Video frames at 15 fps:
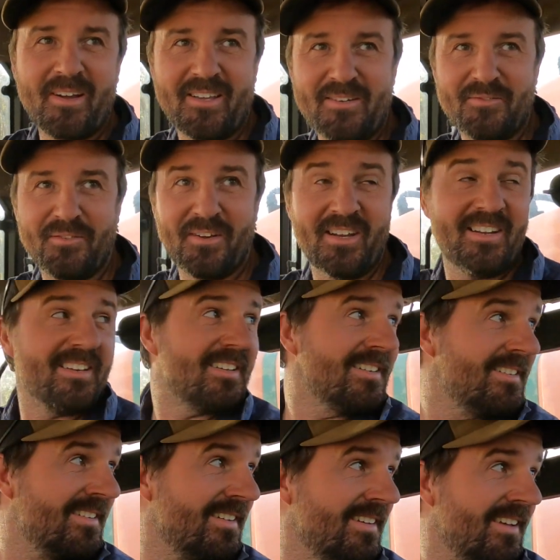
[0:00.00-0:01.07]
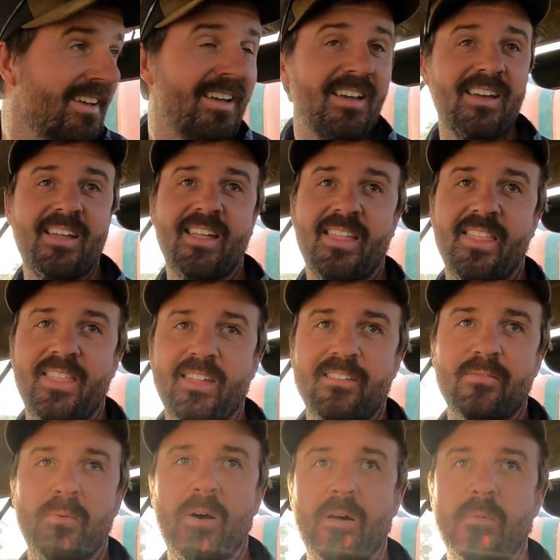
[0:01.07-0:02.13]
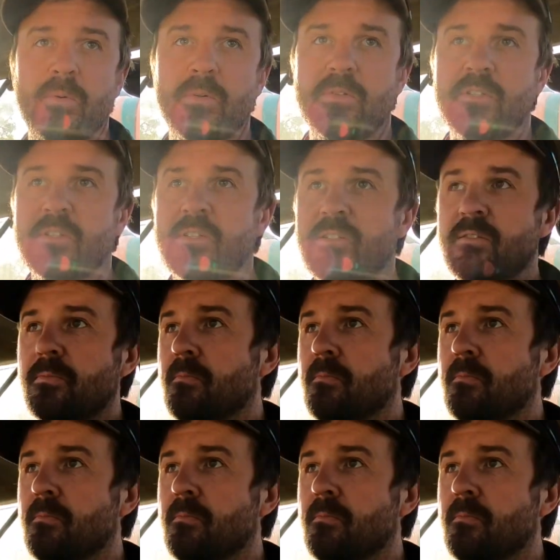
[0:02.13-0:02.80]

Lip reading: convenient, and that's why we'll just